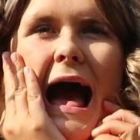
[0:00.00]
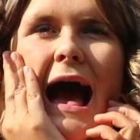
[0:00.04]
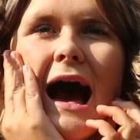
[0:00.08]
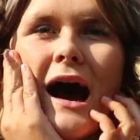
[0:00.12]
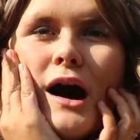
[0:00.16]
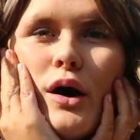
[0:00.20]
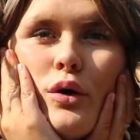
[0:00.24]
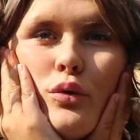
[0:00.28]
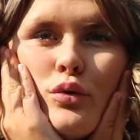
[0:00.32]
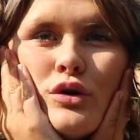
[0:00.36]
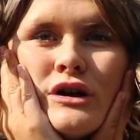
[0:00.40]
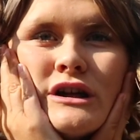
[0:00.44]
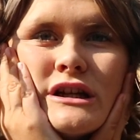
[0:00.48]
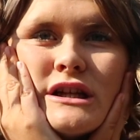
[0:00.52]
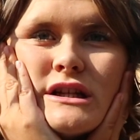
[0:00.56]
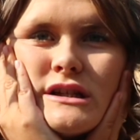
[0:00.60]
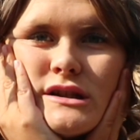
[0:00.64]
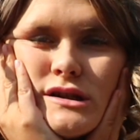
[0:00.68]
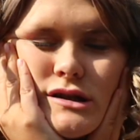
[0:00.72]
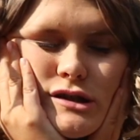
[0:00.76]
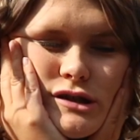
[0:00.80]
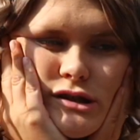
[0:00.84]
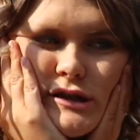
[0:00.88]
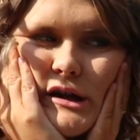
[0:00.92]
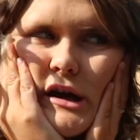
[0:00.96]

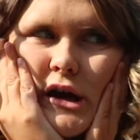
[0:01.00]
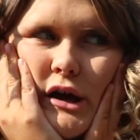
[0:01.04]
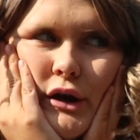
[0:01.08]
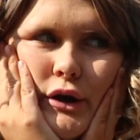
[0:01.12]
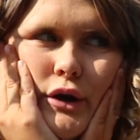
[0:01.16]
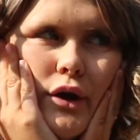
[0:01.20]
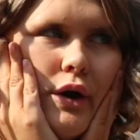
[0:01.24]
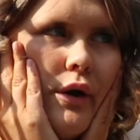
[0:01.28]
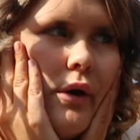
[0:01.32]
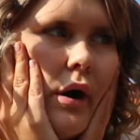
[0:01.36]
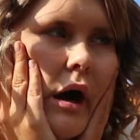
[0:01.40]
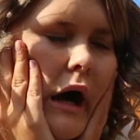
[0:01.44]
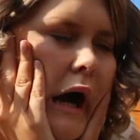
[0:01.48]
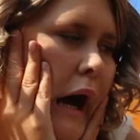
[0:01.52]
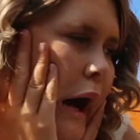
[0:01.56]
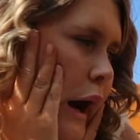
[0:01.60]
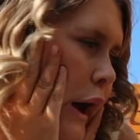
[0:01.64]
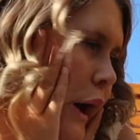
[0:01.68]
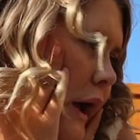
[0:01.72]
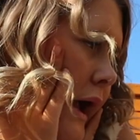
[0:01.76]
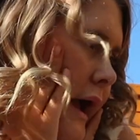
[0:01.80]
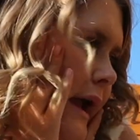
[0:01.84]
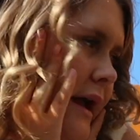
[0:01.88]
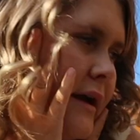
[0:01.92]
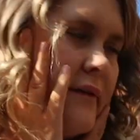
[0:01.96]
hours, so
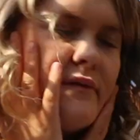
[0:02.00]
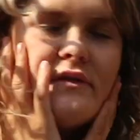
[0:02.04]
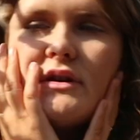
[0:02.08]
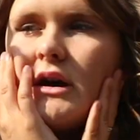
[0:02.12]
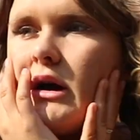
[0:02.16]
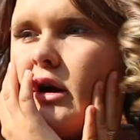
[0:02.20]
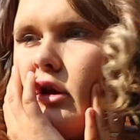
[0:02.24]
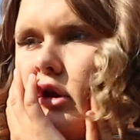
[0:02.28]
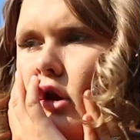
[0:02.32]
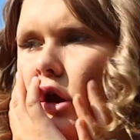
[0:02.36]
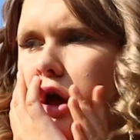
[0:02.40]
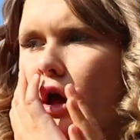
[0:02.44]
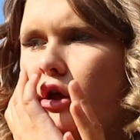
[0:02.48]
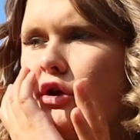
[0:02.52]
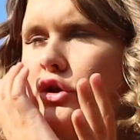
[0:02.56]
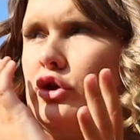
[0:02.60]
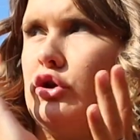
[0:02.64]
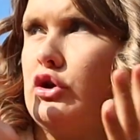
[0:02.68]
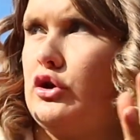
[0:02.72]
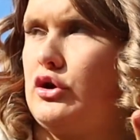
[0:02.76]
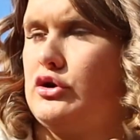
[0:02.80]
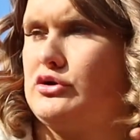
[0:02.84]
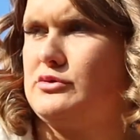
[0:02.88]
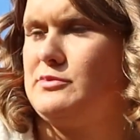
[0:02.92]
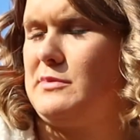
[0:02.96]
I have done a
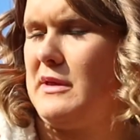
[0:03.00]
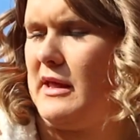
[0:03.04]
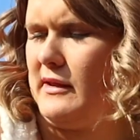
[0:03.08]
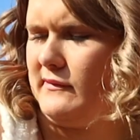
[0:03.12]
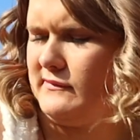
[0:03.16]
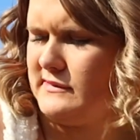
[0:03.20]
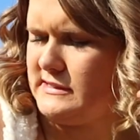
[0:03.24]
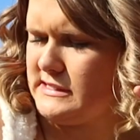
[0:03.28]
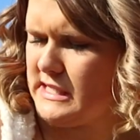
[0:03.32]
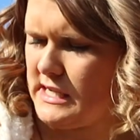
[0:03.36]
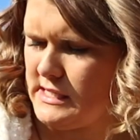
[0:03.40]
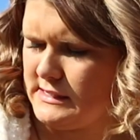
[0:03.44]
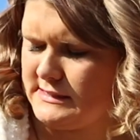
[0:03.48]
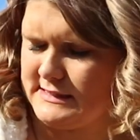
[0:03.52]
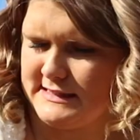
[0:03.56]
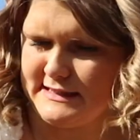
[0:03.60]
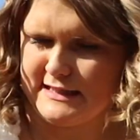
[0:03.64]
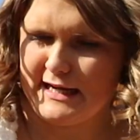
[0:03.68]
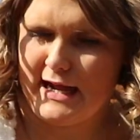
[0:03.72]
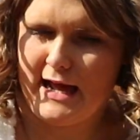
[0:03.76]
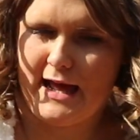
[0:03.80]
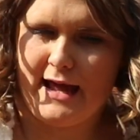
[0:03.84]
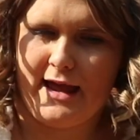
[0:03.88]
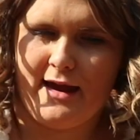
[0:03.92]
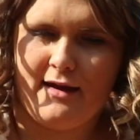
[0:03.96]
good bit of sun
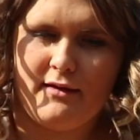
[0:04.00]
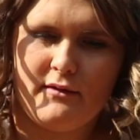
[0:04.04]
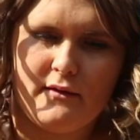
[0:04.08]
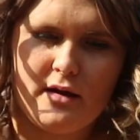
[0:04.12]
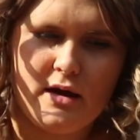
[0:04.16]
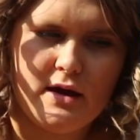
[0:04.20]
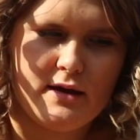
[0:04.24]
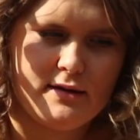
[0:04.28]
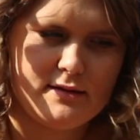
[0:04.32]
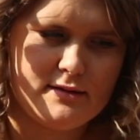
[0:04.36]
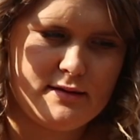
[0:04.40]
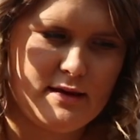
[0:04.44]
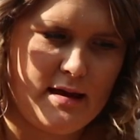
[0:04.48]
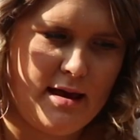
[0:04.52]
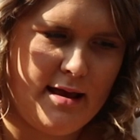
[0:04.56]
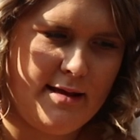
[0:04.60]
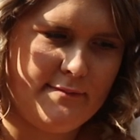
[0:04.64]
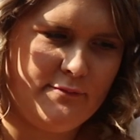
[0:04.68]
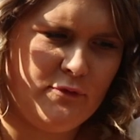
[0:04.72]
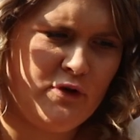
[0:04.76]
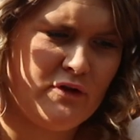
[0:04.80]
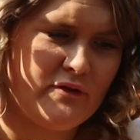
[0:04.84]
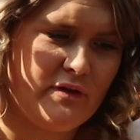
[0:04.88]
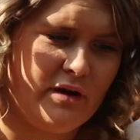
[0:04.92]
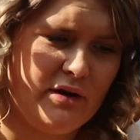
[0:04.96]
today.
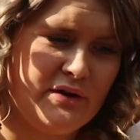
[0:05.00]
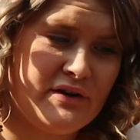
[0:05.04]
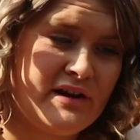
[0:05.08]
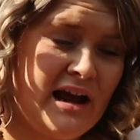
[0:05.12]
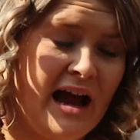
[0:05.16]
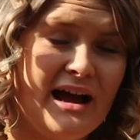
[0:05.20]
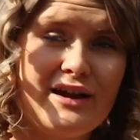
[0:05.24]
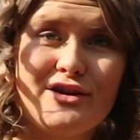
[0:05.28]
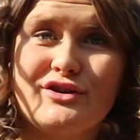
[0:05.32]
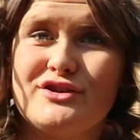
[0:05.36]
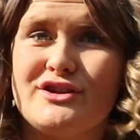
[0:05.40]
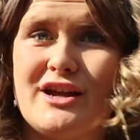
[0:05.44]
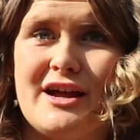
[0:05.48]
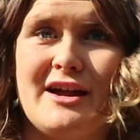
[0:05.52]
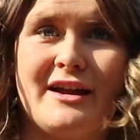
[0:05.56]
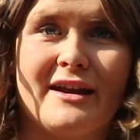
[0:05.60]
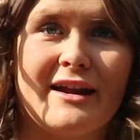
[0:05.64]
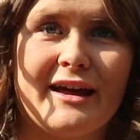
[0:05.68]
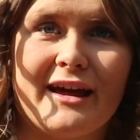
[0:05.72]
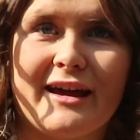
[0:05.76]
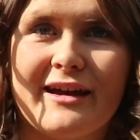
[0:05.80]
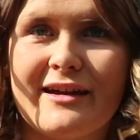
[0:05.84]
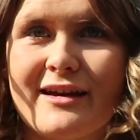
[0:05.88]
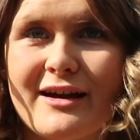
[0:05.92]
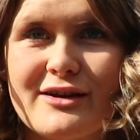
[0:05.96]
Not that I'd catch
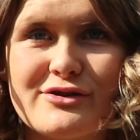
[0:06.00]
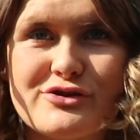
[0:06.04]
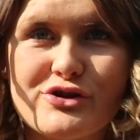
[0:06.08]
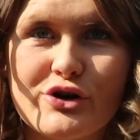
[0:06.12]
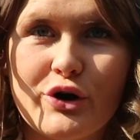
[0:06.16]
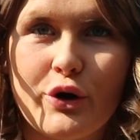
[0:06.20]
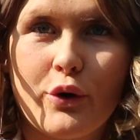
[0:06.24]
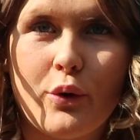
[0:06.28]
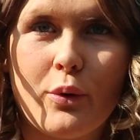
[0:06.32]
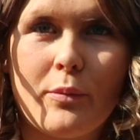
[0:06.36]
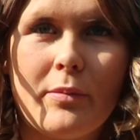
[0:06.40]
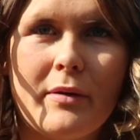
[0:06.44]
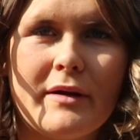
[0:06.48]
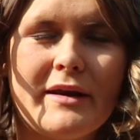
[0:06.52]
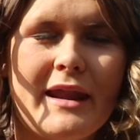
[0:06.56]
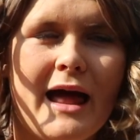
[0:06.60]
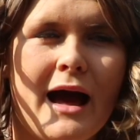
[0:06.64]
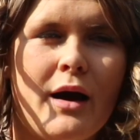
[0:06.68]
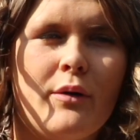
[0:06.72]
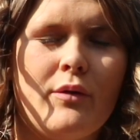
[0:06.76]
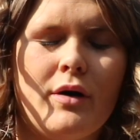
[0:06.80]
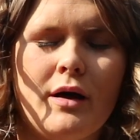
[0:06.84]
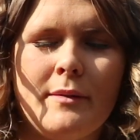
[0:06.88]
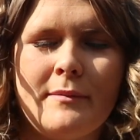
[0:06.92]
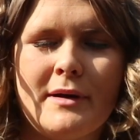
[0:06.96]
any at all, but
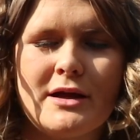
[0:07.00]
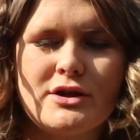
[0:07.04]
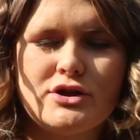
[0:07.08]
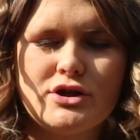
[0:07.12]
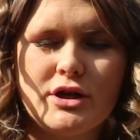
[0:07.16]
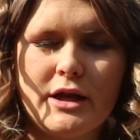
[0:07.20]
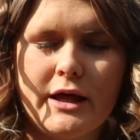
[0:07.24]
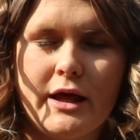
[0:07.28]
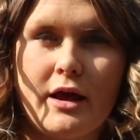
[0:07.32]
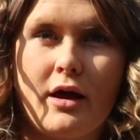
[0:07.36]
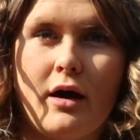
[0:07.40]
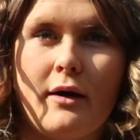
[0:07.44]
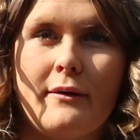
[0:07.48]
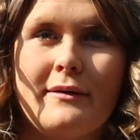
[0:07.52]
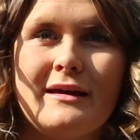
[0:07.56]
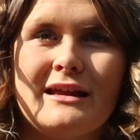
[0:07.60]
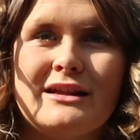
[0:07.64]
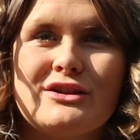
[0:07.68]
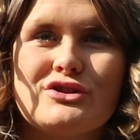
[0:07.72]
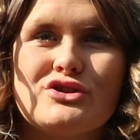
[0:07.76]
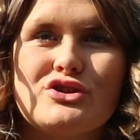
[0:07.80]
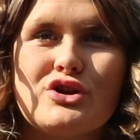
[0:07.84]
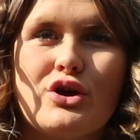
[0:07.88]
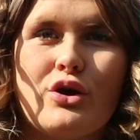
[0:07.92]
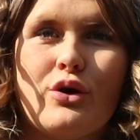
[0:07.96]
now I'm actually
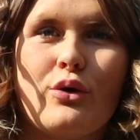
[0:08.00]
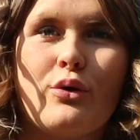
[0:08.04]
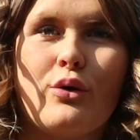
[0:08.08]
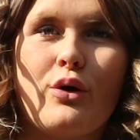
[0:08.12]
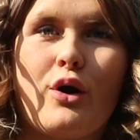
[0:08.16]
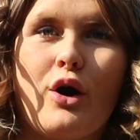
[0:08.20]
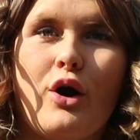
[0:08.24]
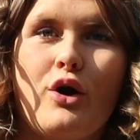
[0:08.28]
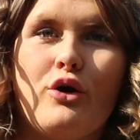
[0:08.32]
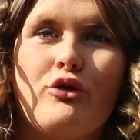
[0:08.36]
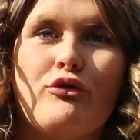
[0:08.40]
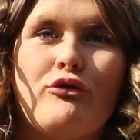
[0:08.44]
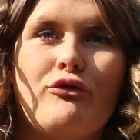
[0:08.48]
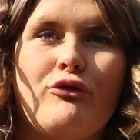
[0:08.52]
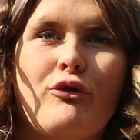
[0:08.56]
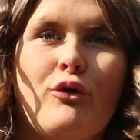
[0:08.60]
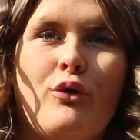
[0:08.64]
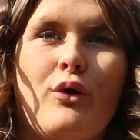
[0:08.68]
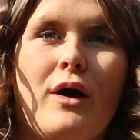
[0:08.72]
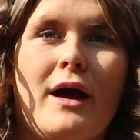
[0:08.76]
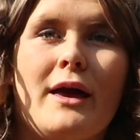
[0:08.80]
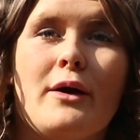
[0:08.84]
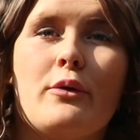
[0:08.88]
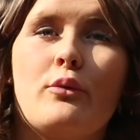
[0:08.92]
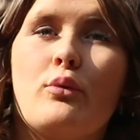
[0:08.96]
going to go
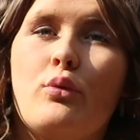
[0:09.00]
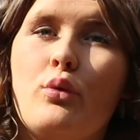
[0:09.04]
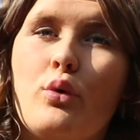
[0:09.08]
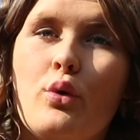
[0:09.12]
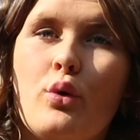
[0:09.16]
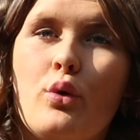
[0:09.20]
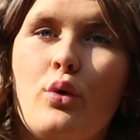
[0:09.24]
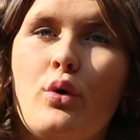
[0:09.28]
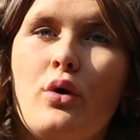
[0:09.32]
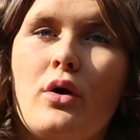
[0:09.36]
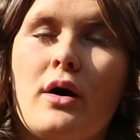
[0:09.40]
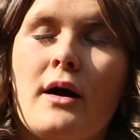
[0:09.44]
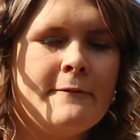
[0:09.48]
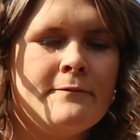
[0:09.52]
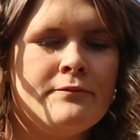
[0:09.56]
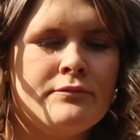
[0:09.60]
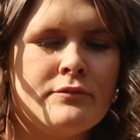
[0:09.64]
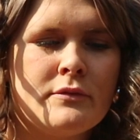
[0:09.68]
for a walk.